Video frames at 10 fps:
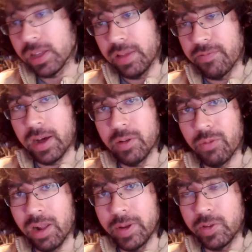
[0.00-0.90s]
like they thought it
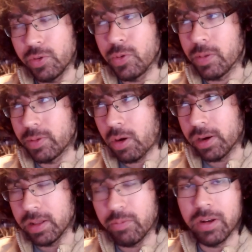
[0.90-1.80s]
probably too grim
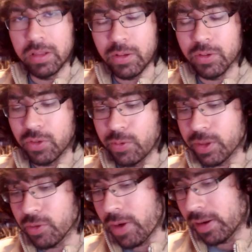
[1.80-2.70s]
dark and probably a little too
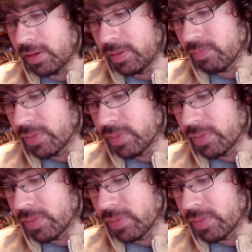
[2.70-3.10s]
distracting.